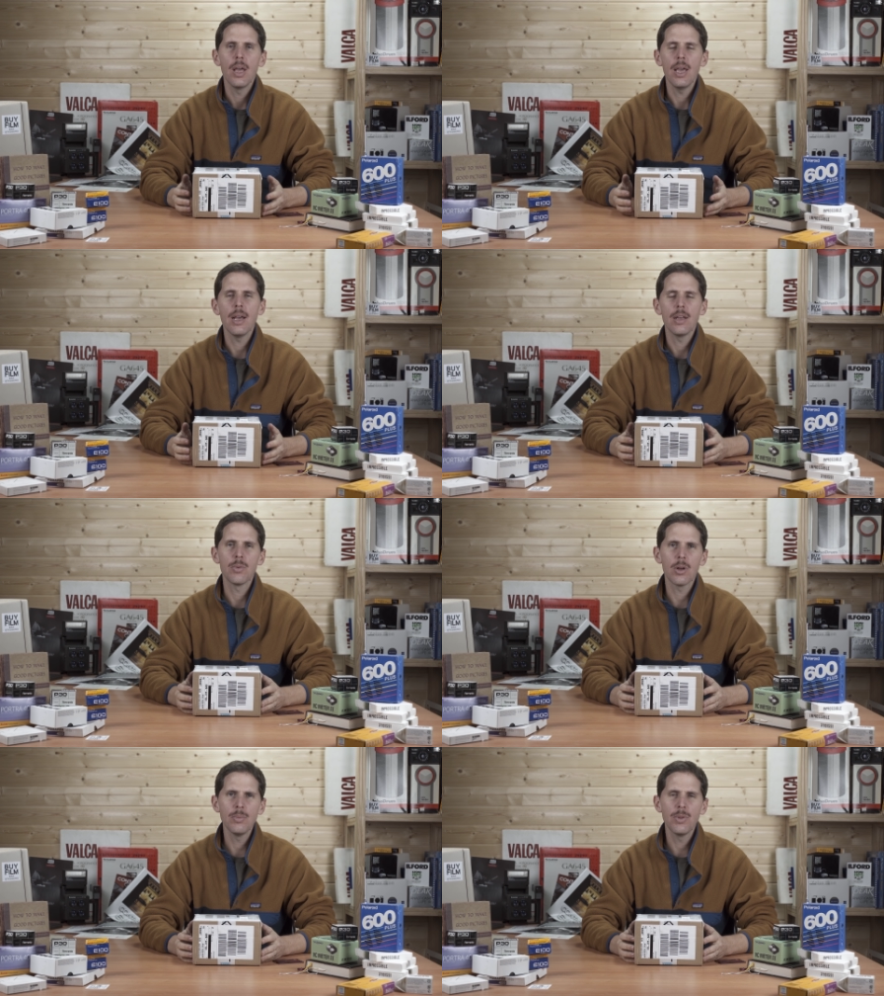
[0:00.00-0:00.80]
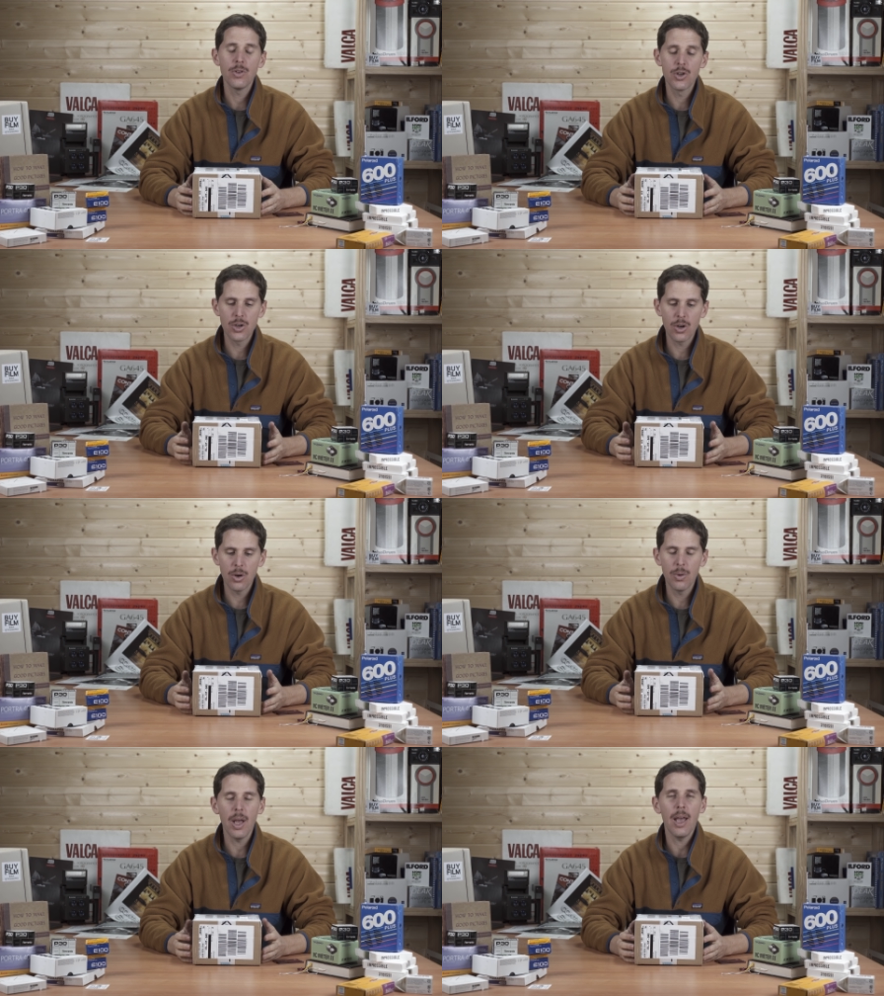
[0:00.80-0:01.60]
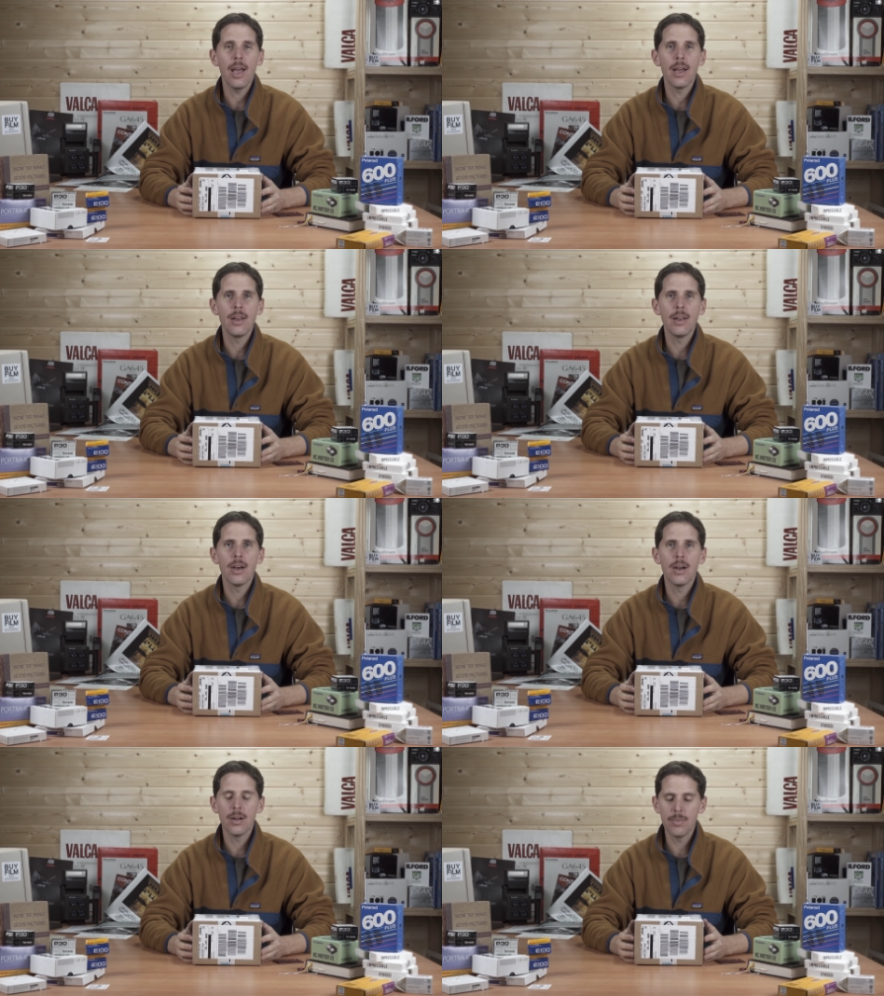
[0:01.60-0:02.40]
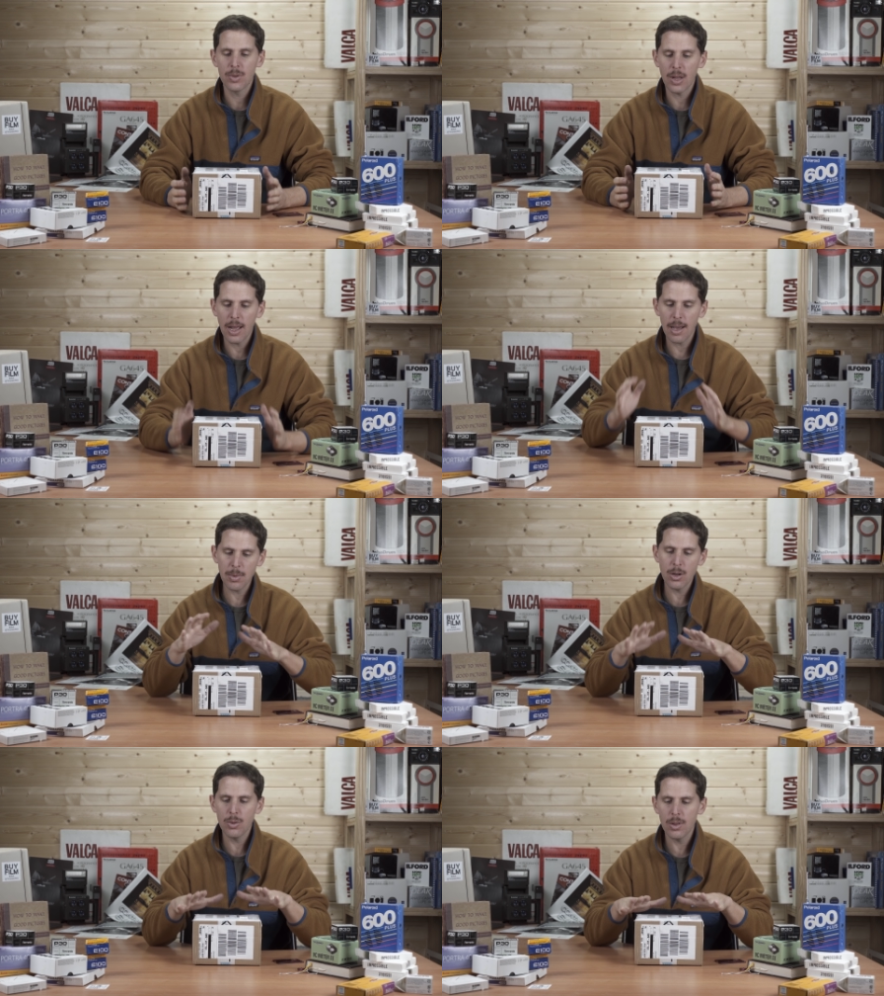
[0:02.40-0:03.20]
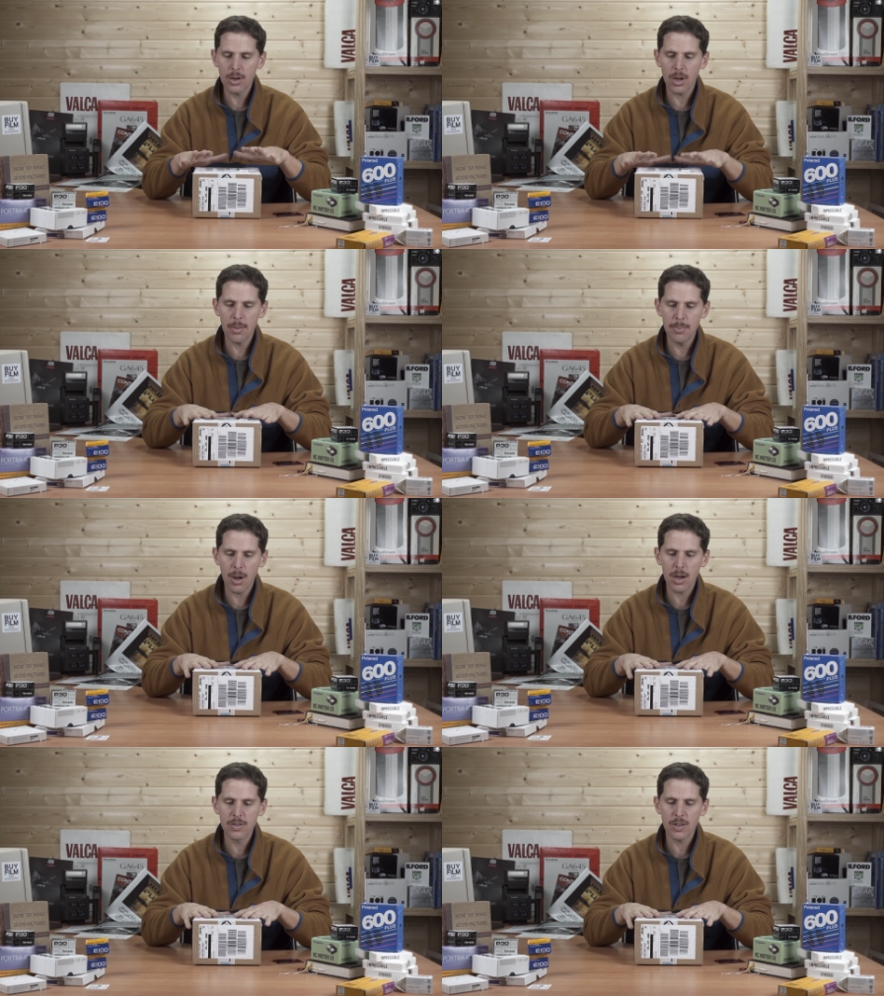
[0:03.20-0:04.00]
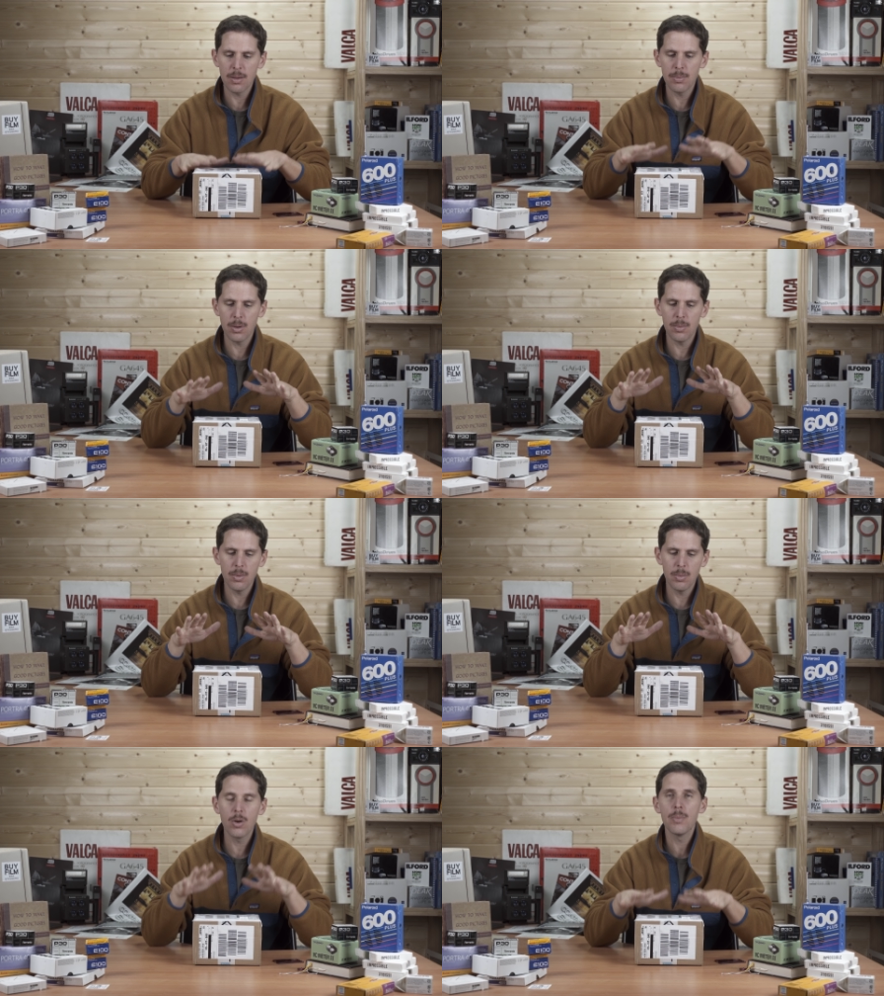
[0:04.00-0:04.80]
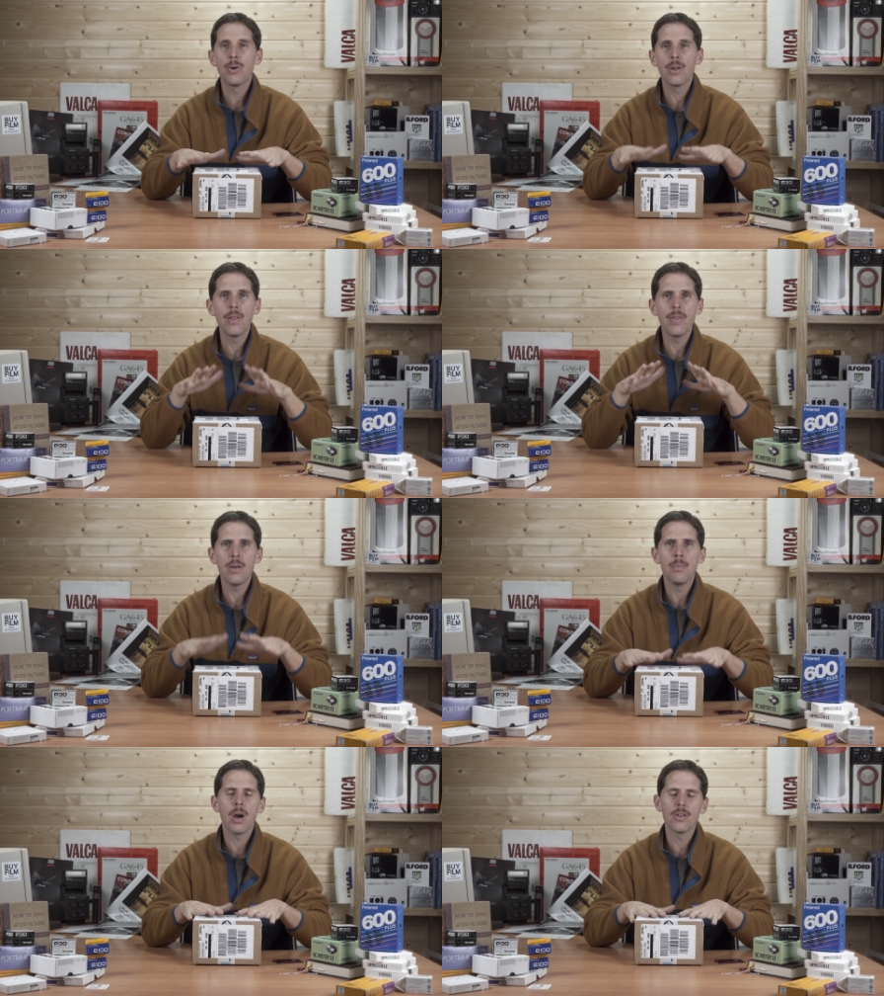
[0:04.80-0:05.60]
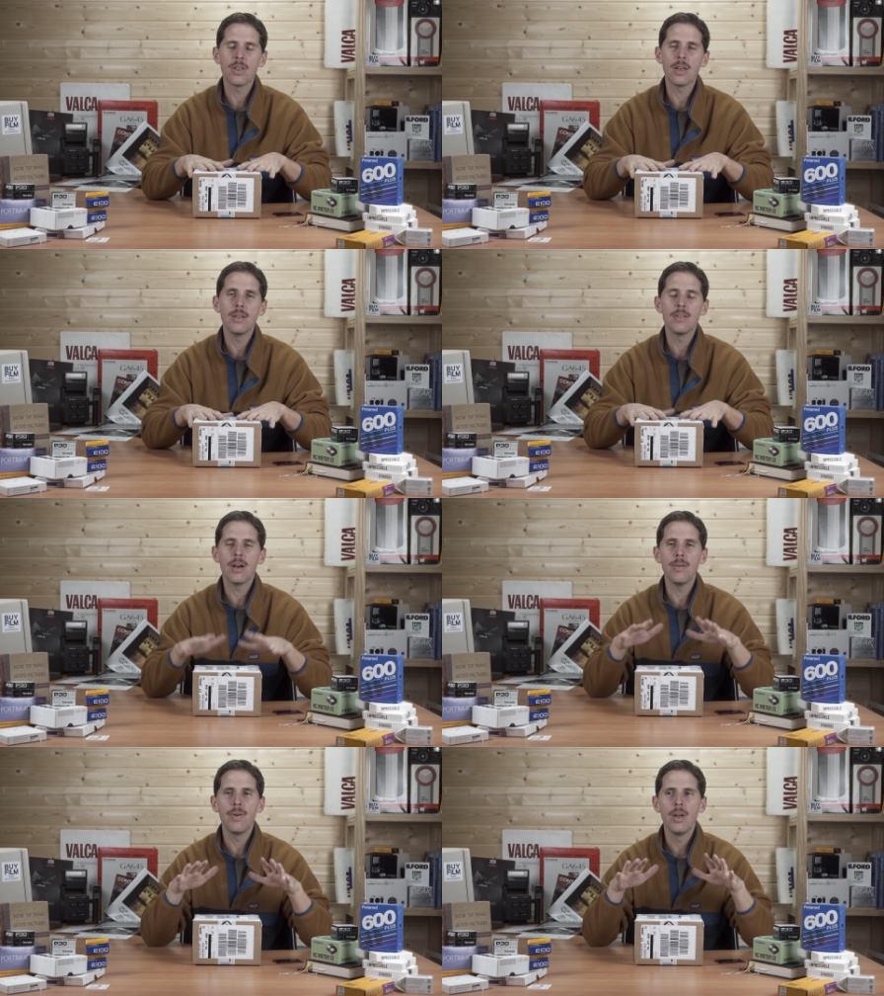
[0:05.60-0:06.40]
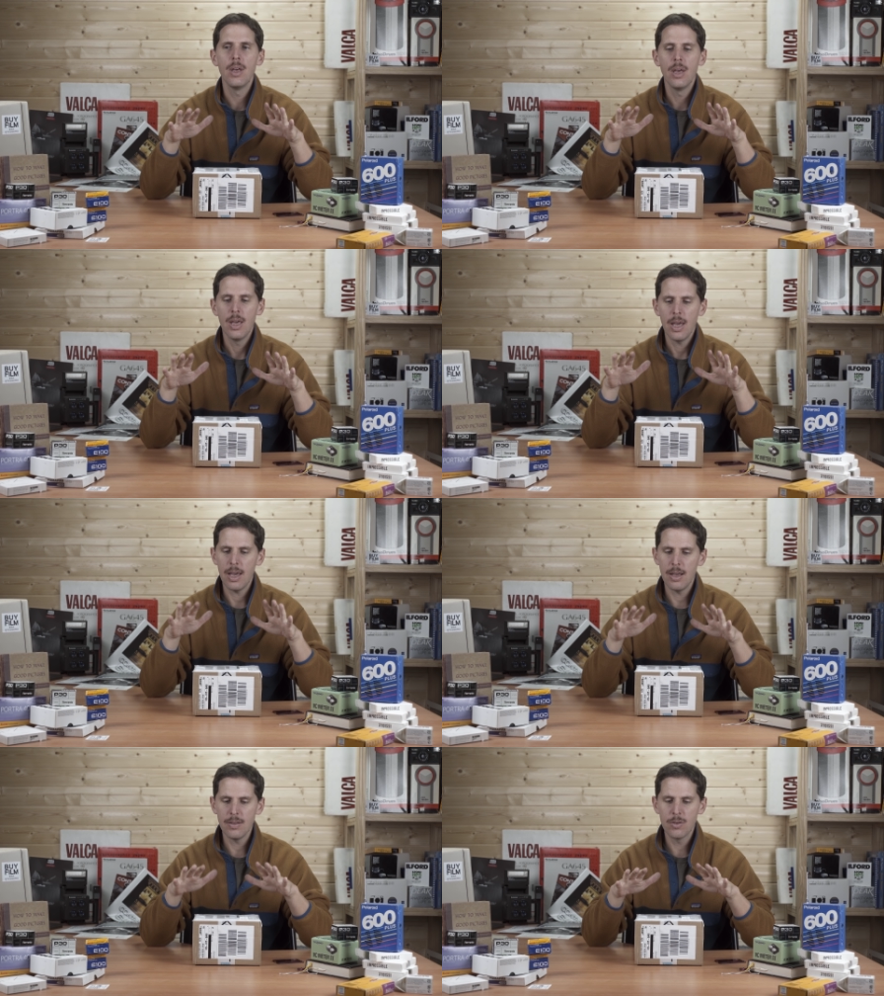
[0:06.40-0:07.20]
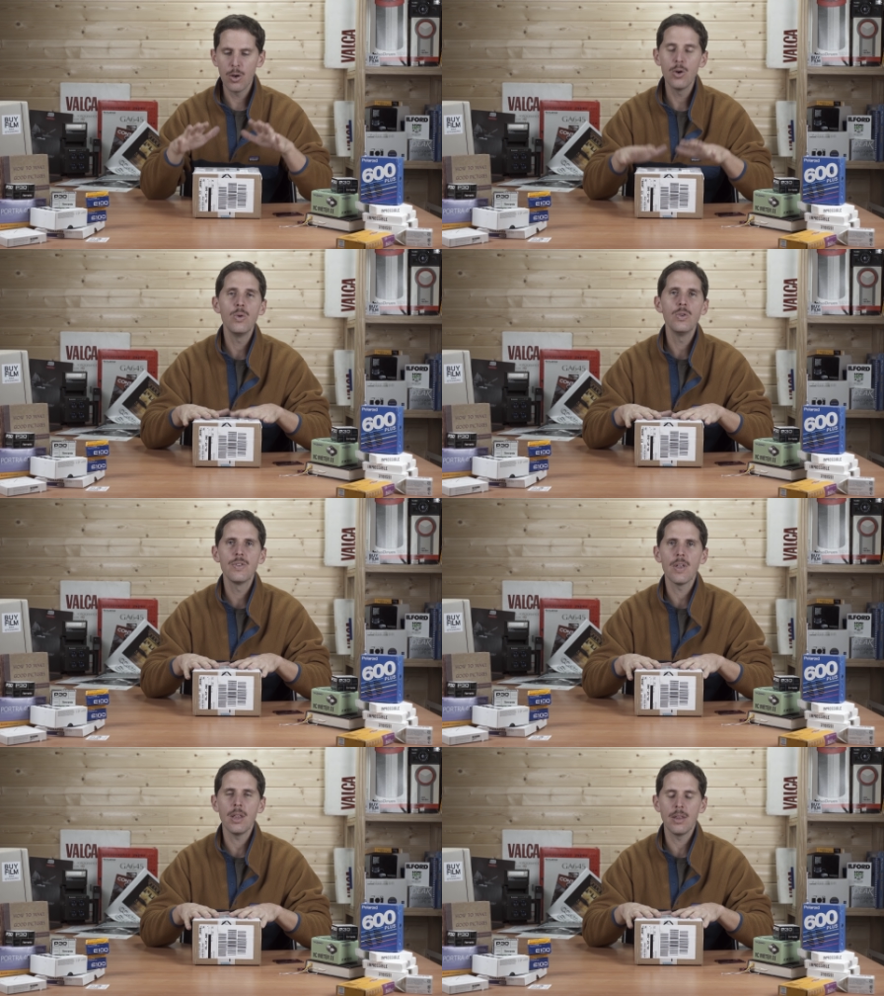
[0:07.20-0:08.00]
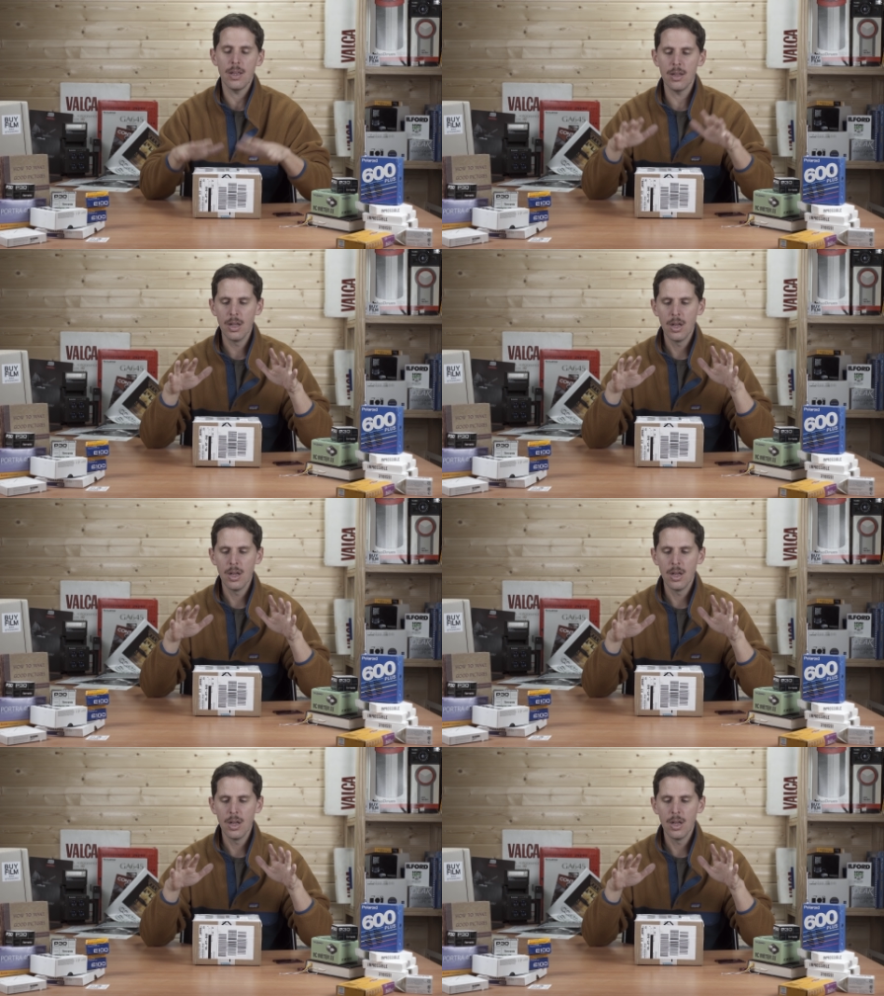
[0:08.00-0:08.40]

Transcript: Hey guys, welcome to the show, and today I'm going to do a little unboxing, but more important than the unboxing itself is who sent it.